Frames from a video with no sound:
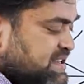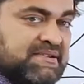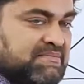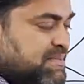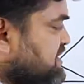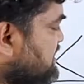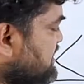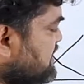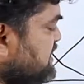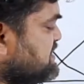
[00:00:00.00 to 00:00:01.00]
but
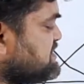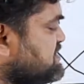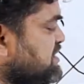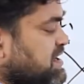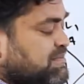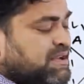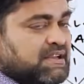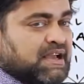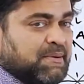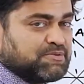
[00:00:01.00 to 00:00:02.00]
here it's not
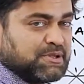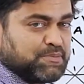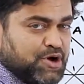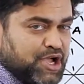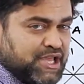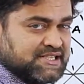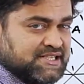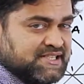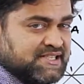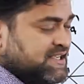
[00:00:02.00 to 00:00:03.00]
coming up to the
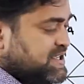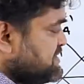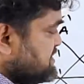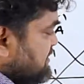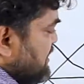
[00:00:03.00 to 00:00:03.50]
point. So if I